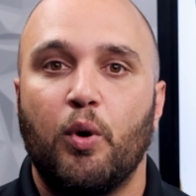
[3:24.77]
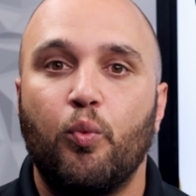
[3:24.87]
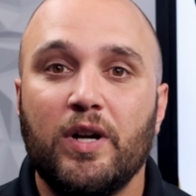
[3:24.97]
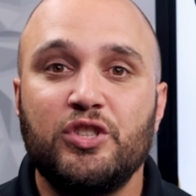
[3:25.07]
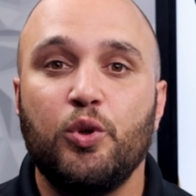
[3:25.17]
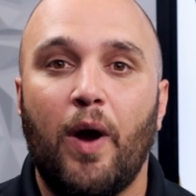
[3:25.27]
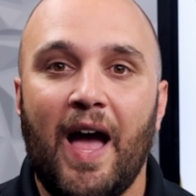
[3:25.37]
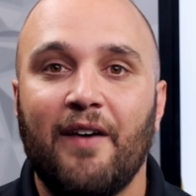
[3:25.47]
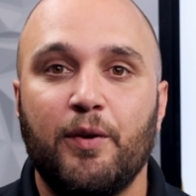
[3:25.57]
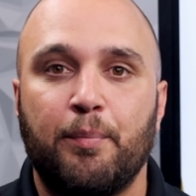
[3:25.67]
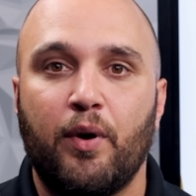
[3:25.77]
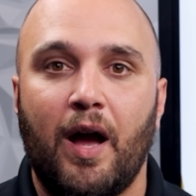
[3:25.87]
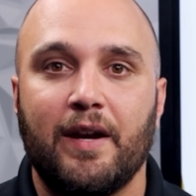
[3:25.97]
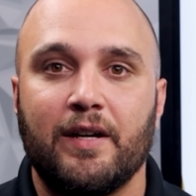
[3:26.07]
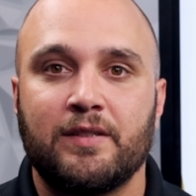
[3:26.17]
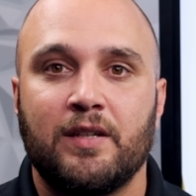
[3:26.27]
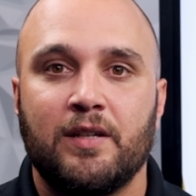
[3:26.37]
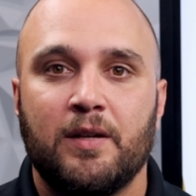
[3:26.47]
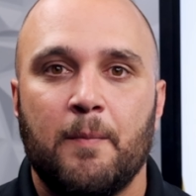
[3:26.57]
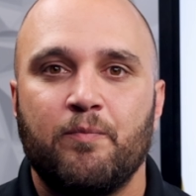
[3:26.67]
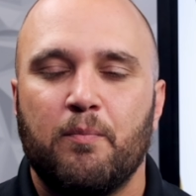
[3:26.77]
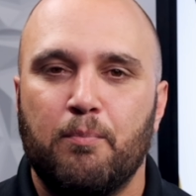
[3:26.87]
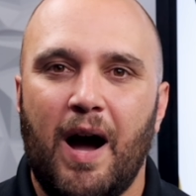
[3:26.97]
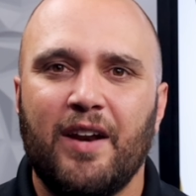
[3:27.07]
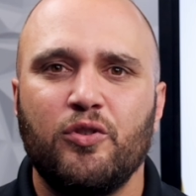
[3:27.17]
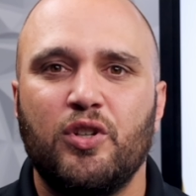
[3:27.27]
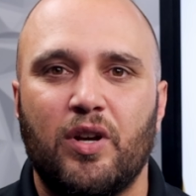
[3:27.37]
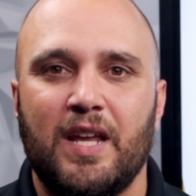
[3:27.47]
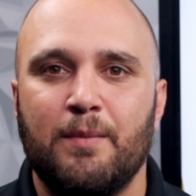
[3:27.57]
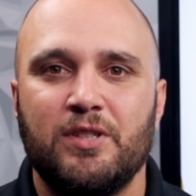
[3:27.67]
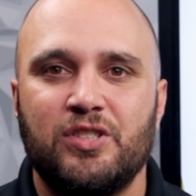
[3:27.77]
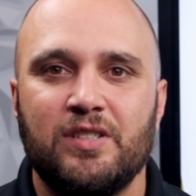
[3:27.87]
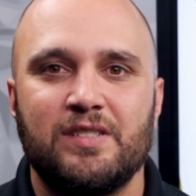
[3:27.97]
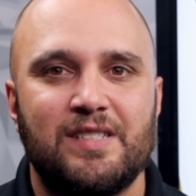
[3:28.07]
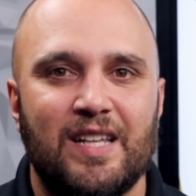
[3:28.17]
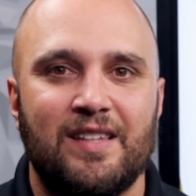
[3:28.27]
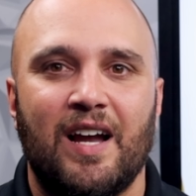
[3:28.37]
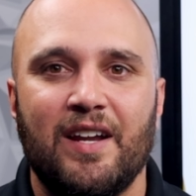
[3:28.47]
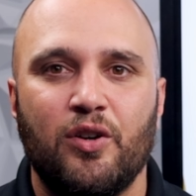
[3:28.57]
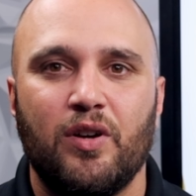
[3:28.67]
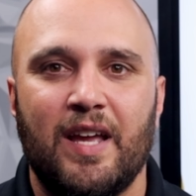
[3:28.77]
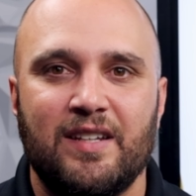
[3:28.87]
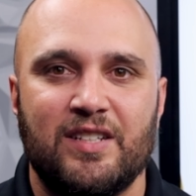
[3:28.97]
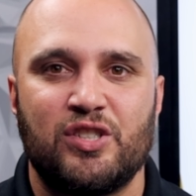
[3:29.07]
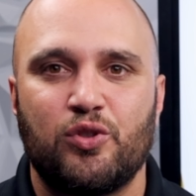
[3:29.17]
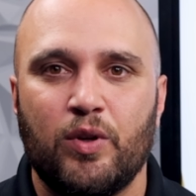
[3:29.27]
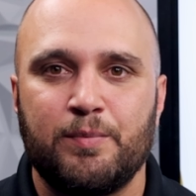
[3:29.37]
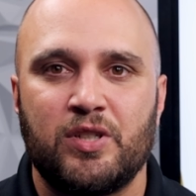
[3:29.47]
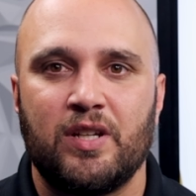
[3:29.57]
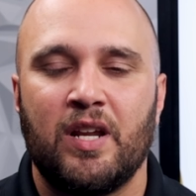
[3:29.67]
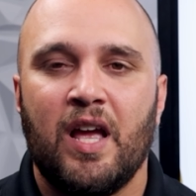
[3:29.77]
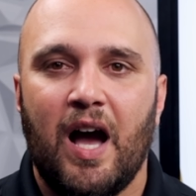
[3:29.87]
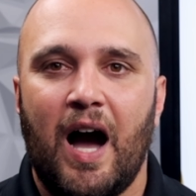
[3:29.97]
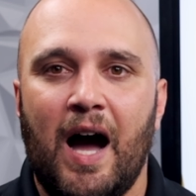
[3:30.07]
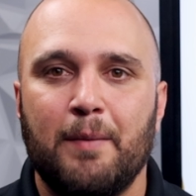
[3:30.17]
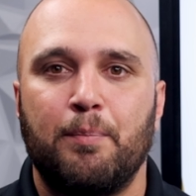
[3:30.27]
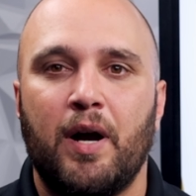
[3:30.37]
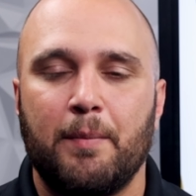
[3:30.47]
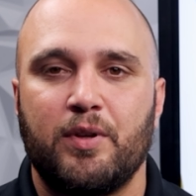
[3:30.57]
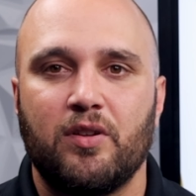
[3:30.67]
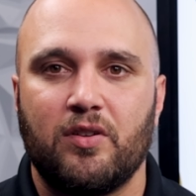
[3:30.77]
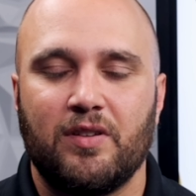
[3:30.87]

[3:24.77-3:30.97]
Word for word: But once you have a product, model your images, the title, and description on popular